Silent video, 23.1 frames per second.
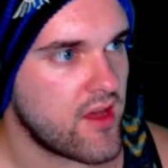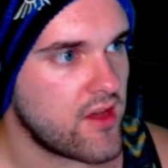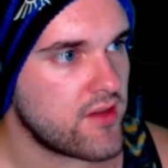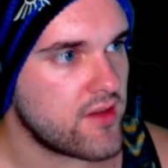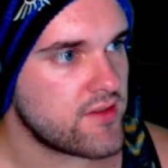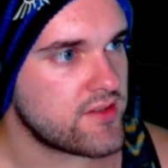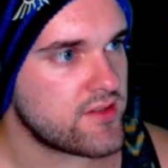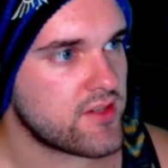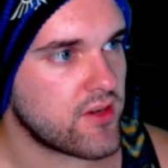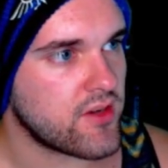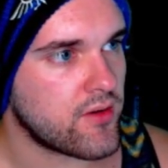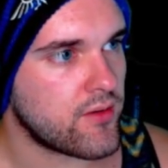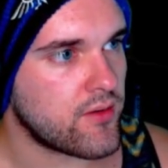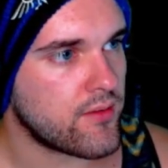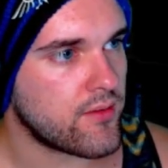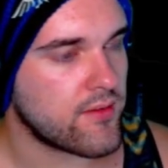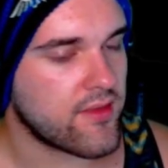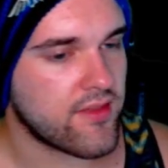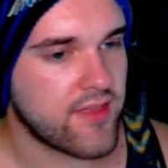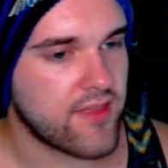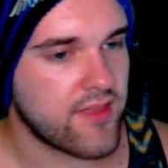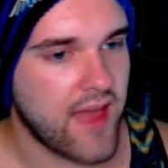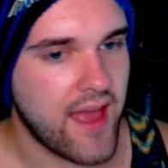So
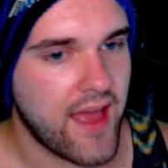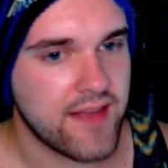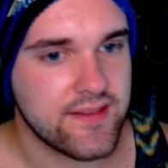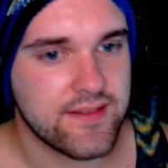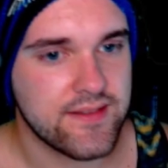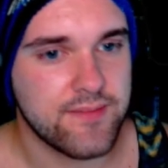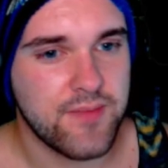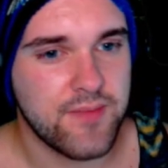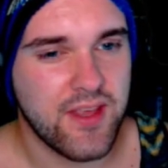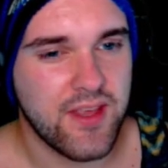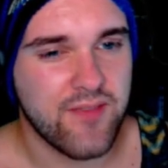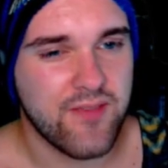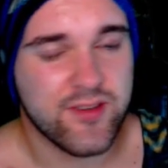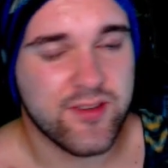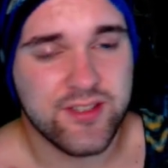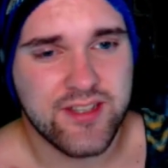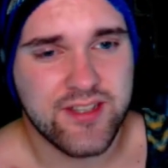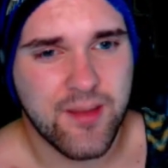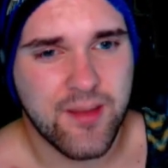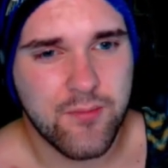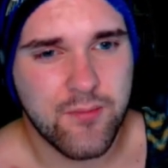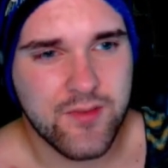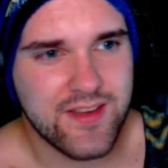that to me, for
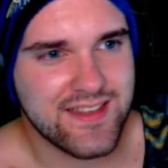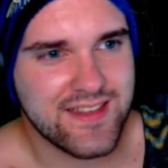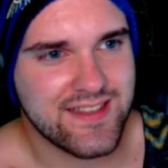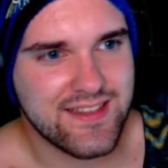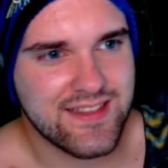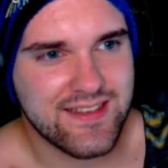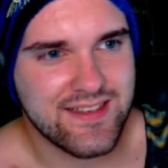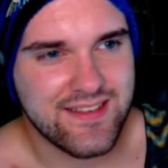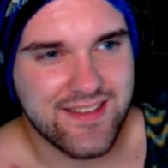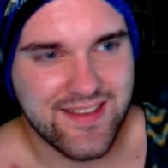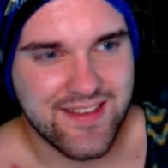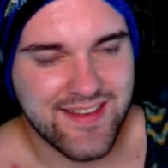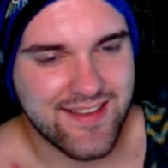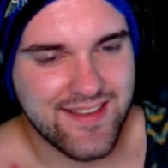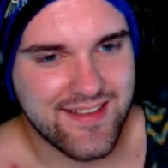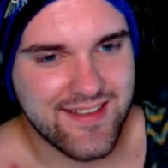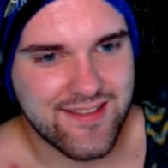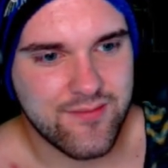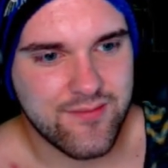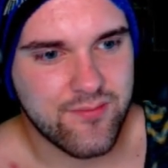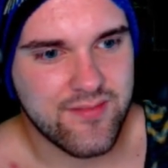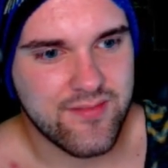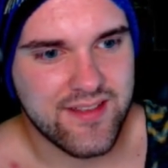some reason,
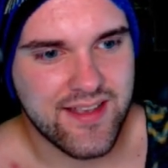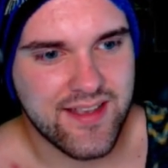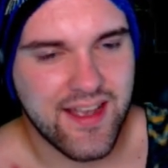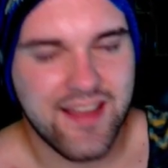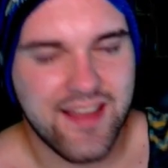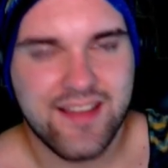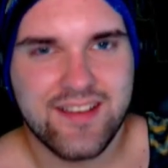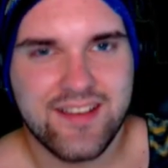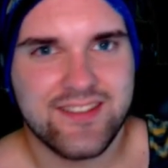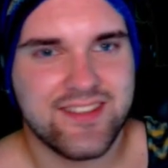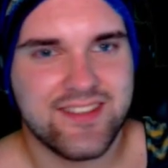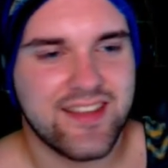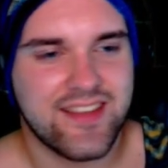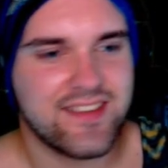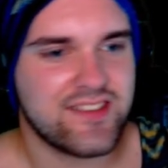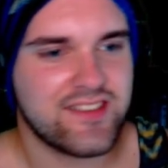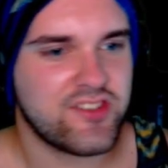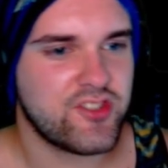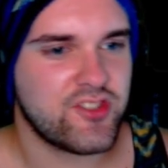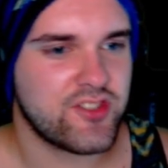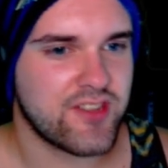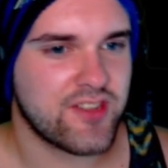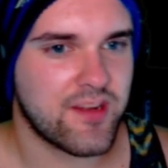it kind of
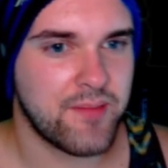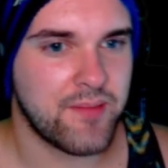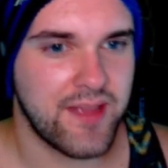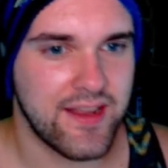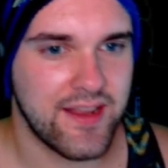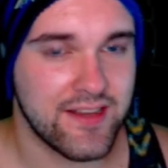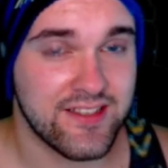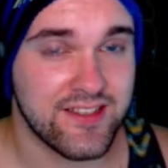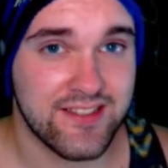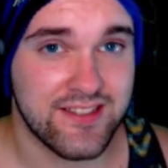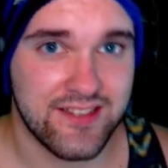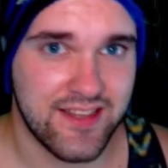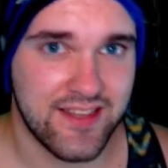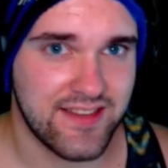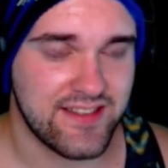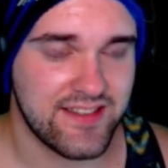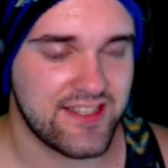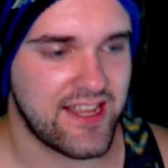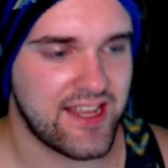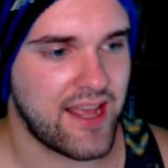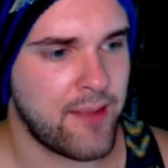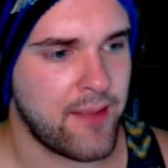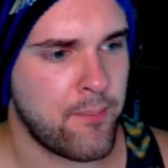says she's going to be an
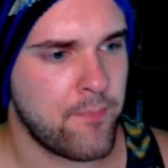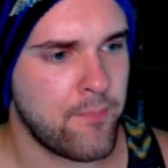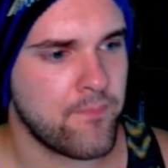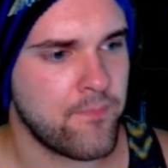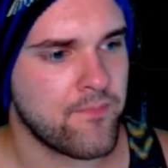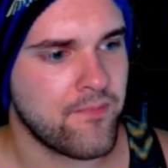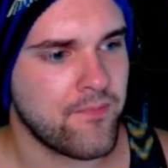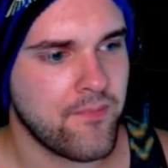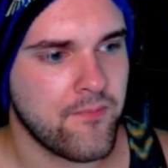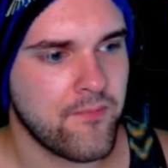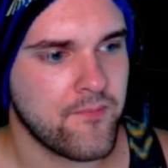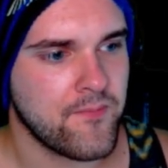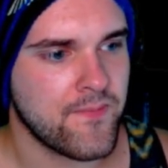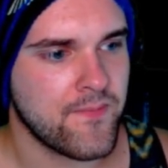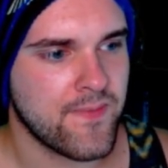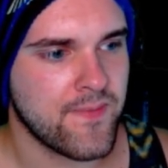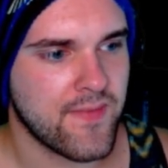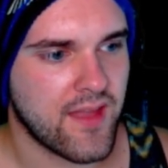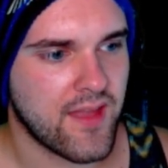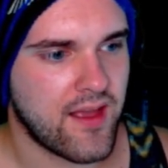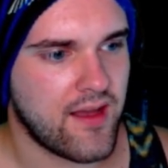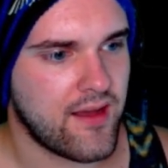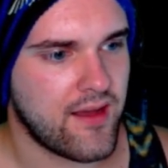assist type.
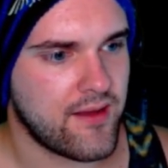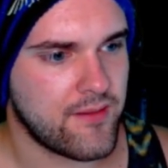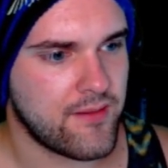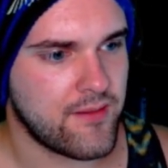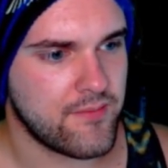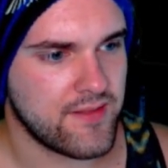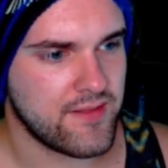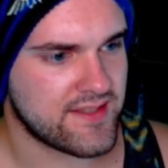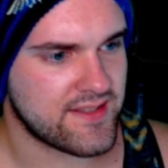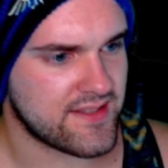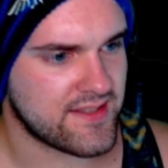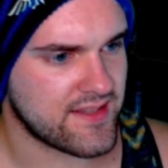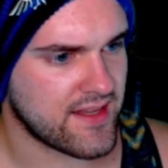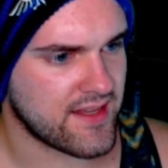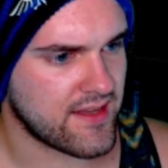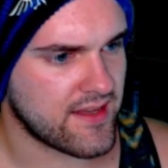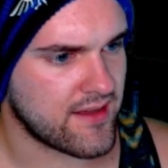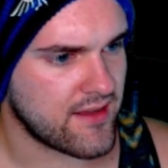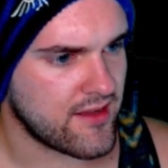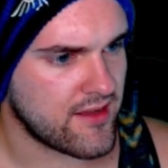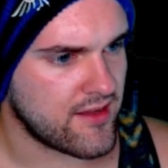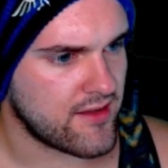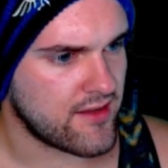Um, let's see.